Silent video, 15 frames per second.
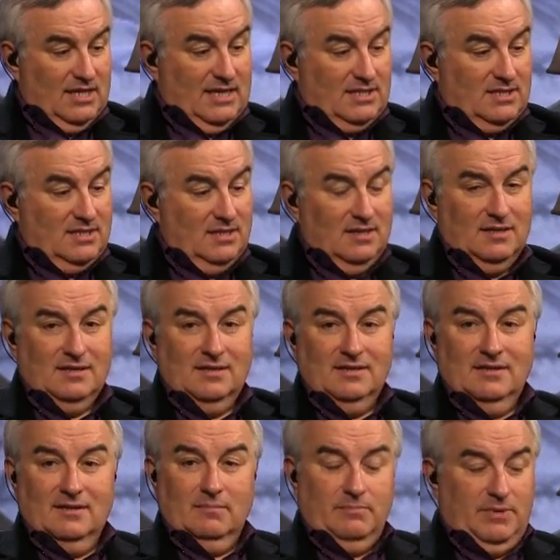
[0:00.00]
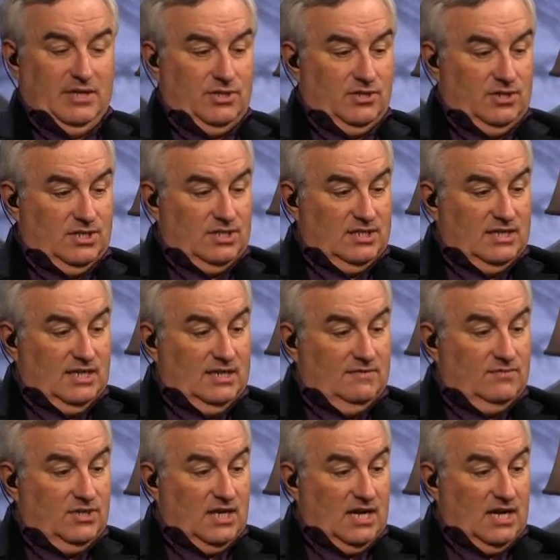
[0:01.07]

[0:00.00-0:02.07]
Look at this. Interesting something. Picture Steve